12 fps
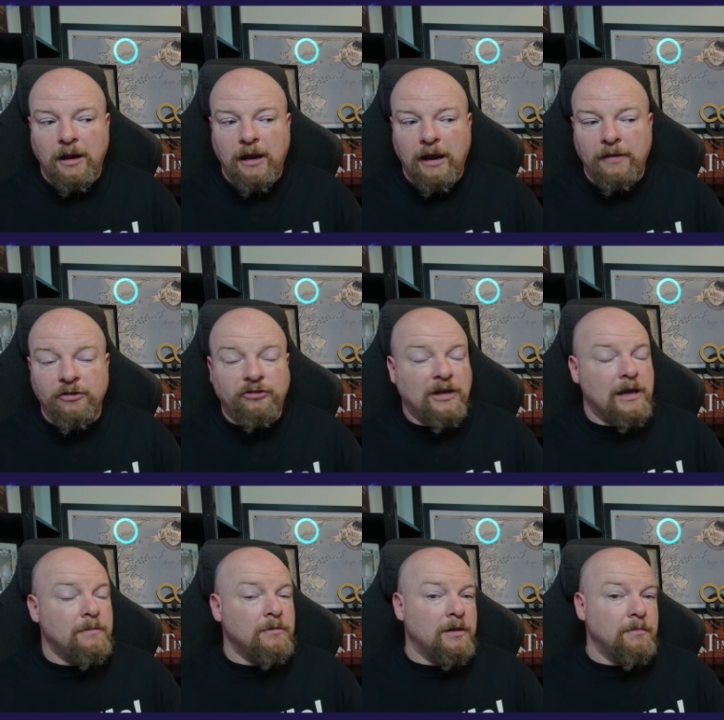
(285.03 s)
and the
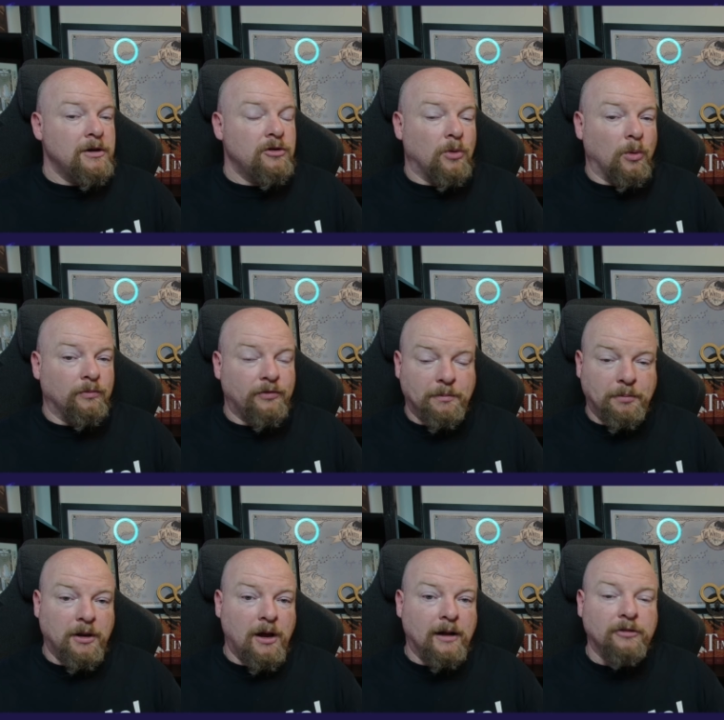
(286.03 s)
same can be told for the
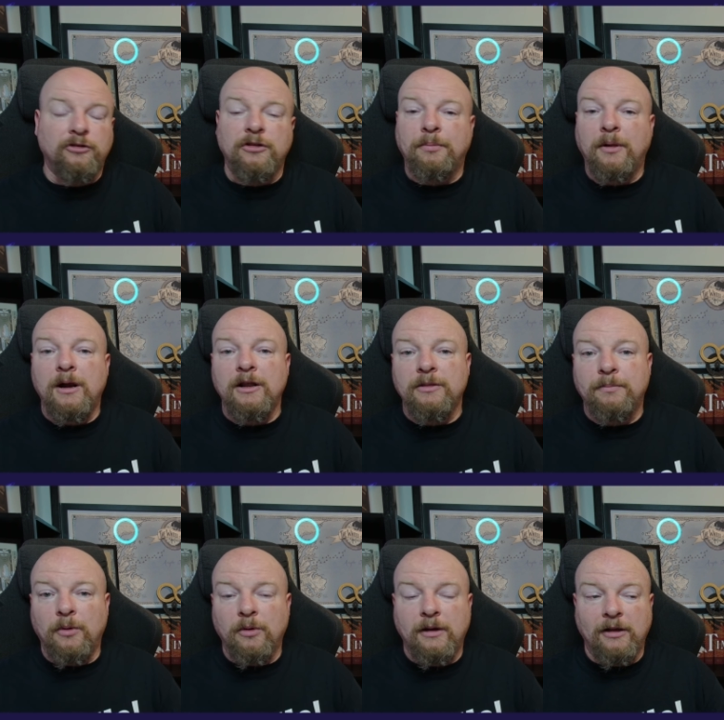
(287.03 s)
plot. So the plot of the
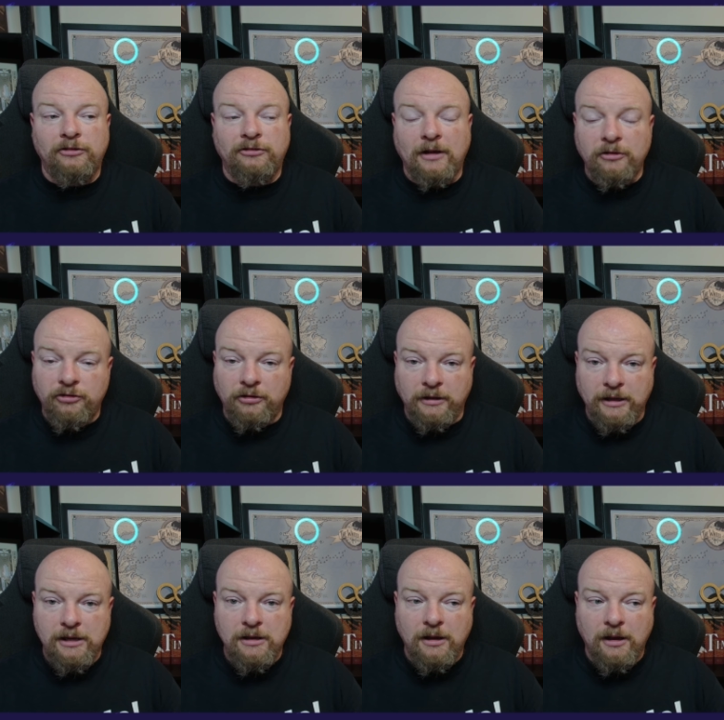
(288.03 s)
book
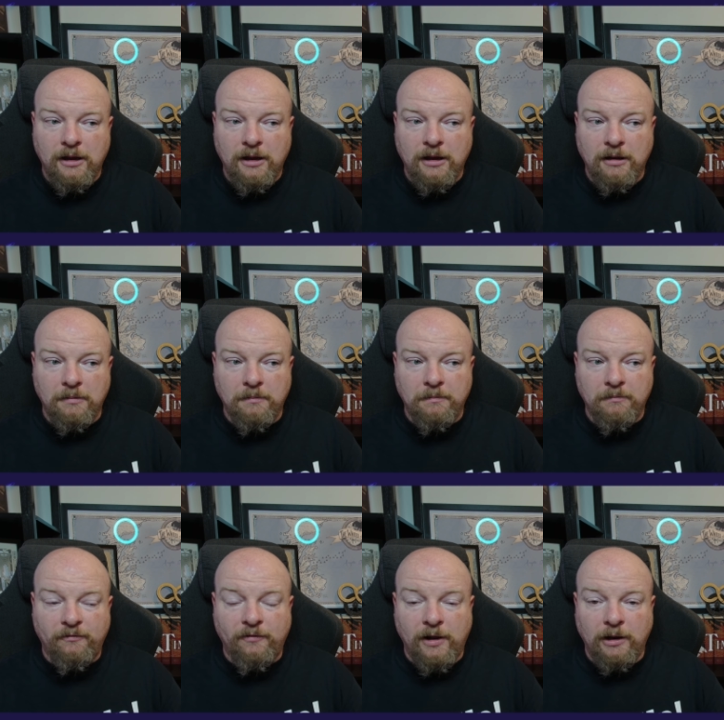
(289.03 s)
essentially um,
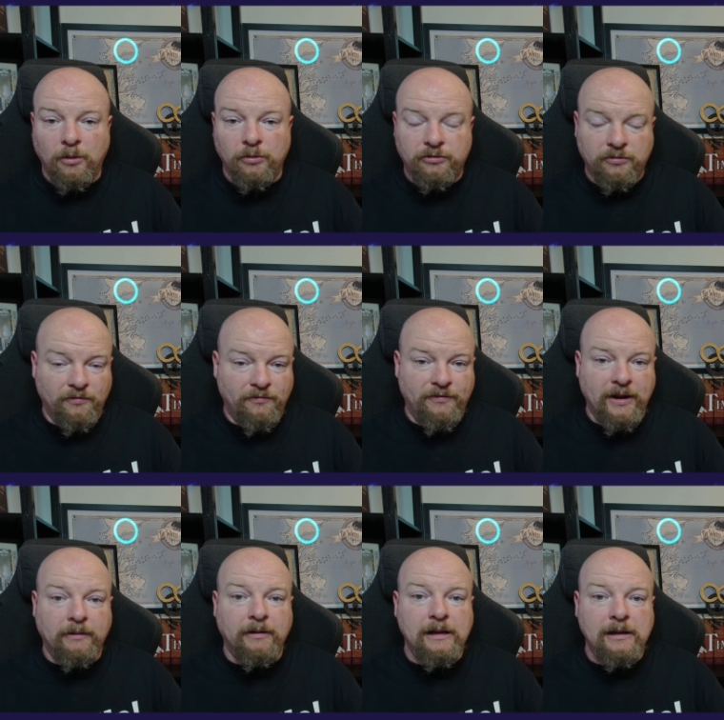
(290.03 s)
follows
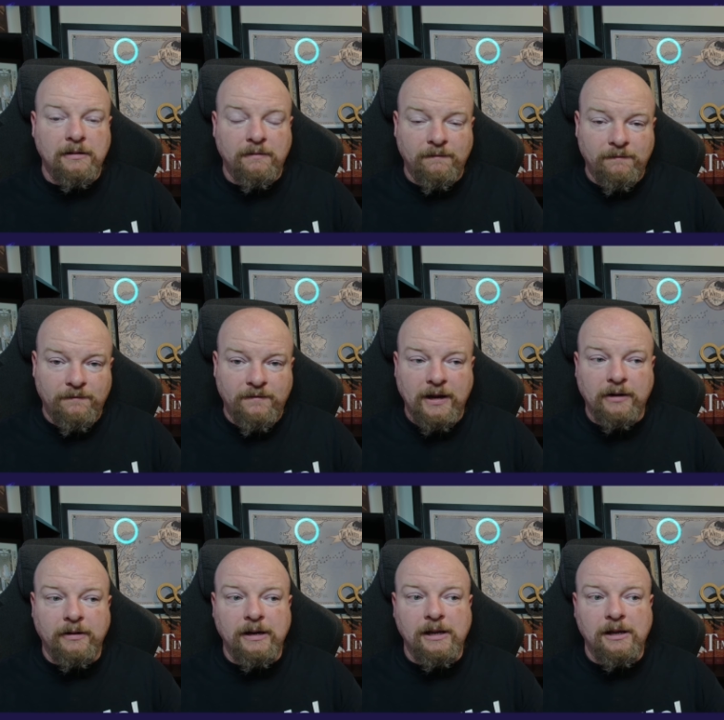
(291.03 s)
very,
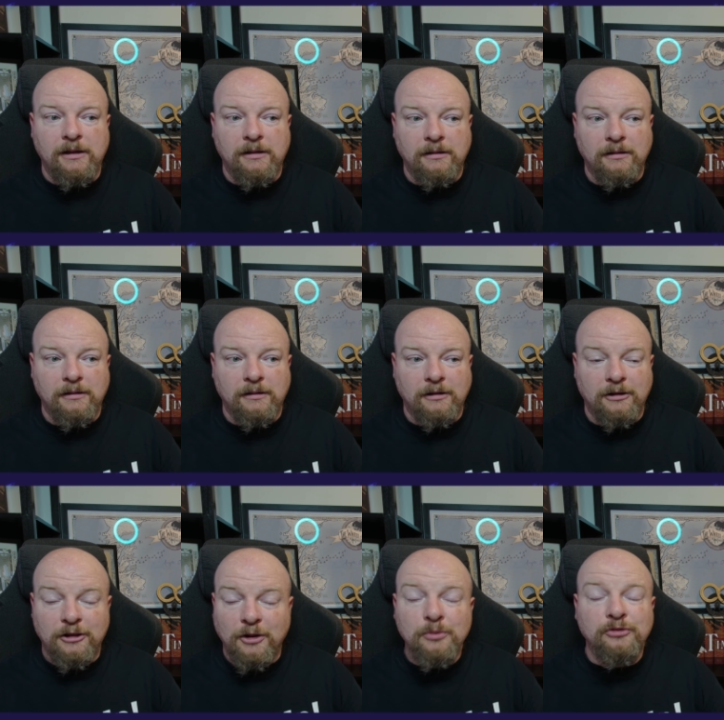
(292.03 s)
very
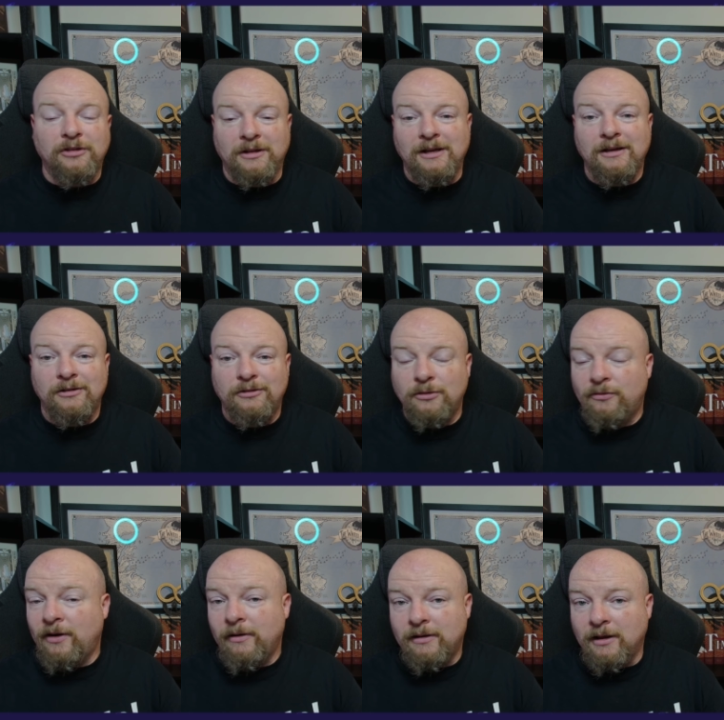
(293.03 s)
closely to
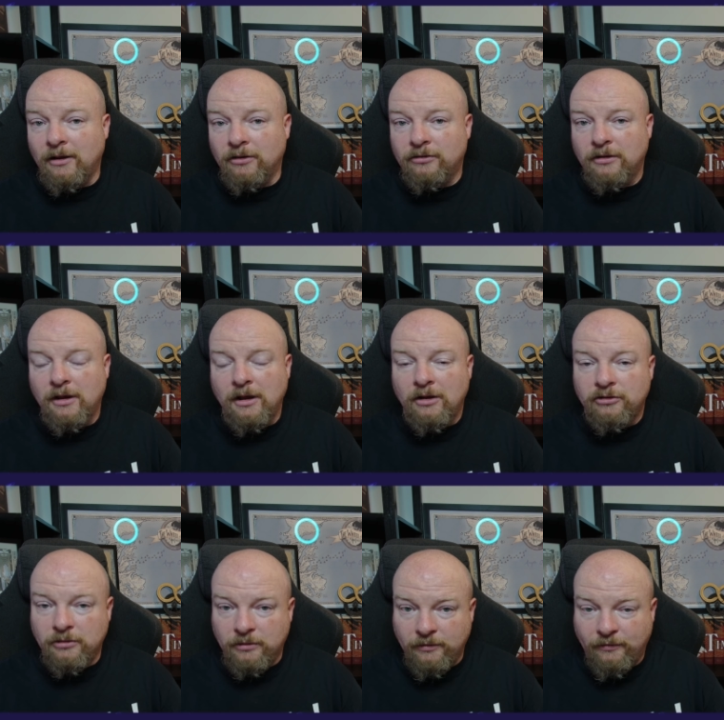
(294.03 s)
fairy tales.
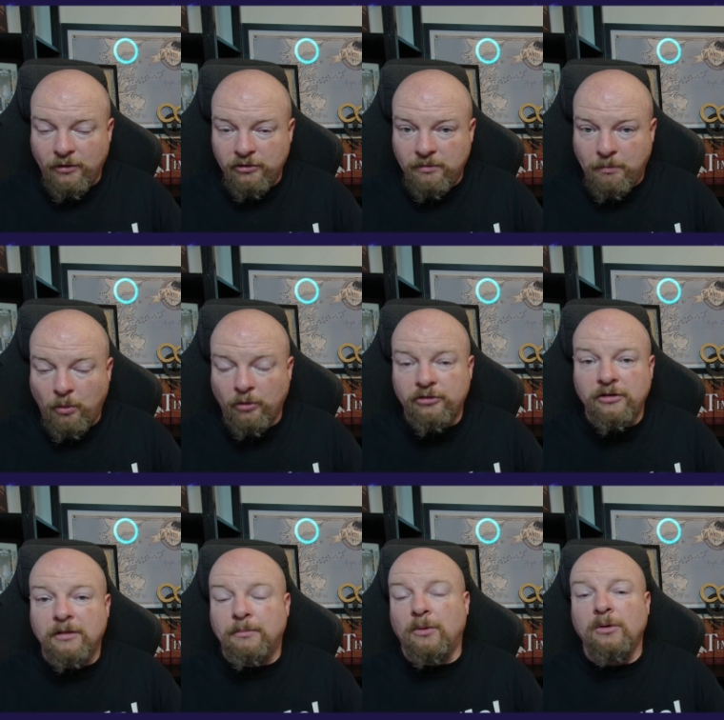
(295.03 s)
So the first portion of
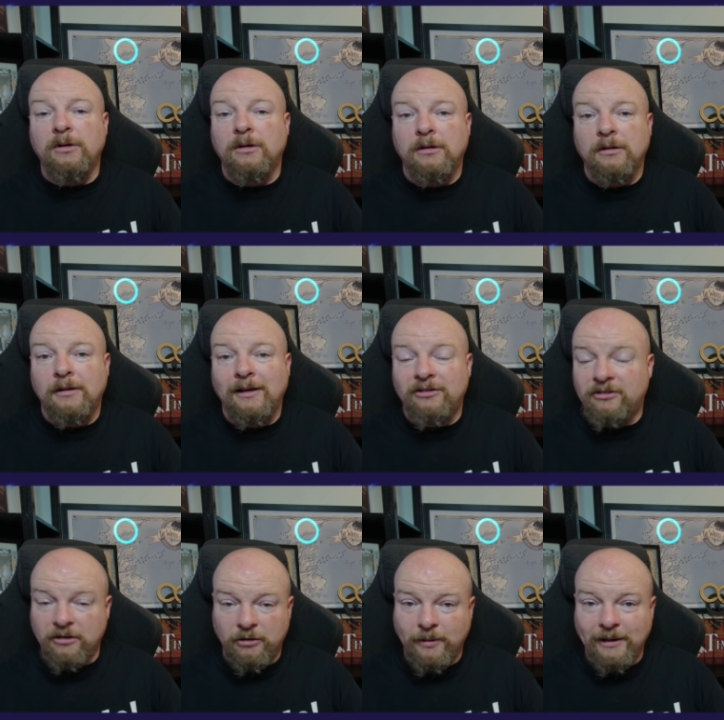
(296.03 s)
the book is
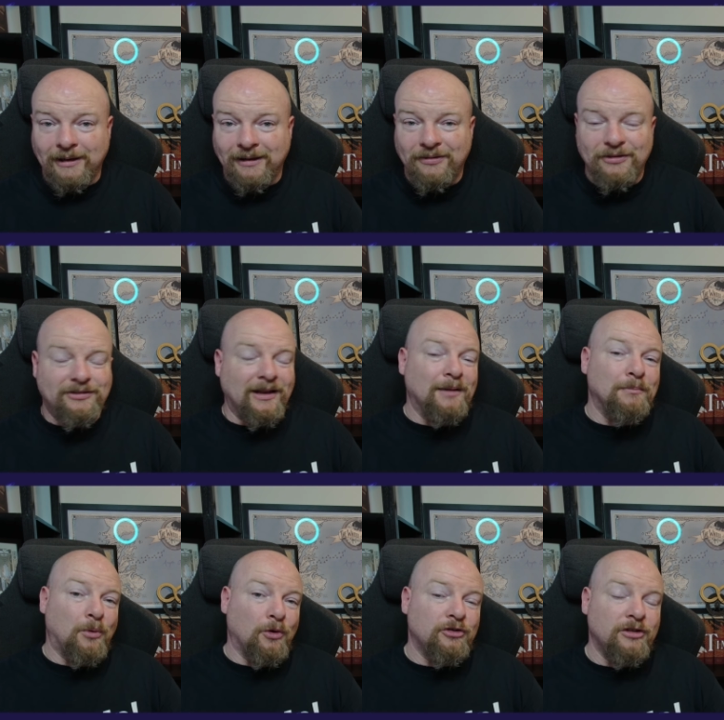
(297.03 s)
Cinderella. The second
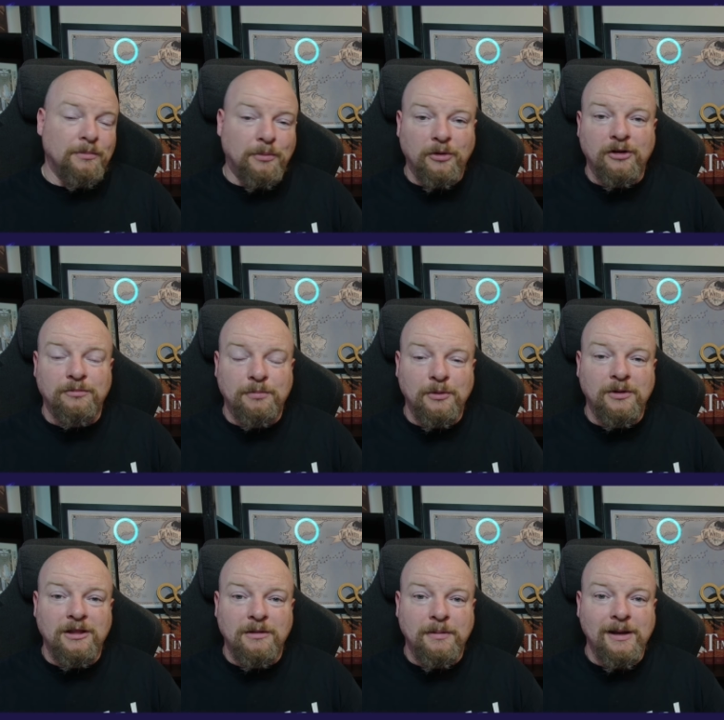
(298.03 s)
portion of the book is Beauty
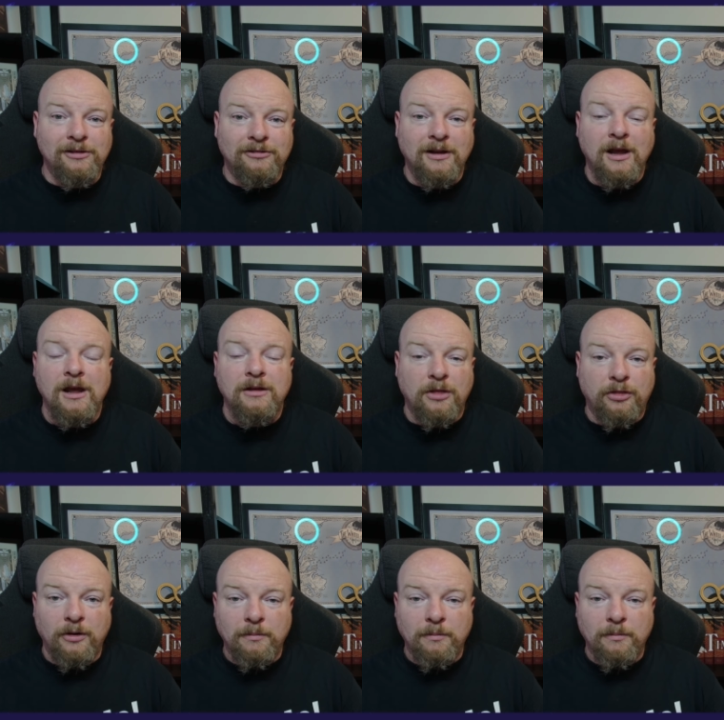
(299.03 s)
and the Beast. The third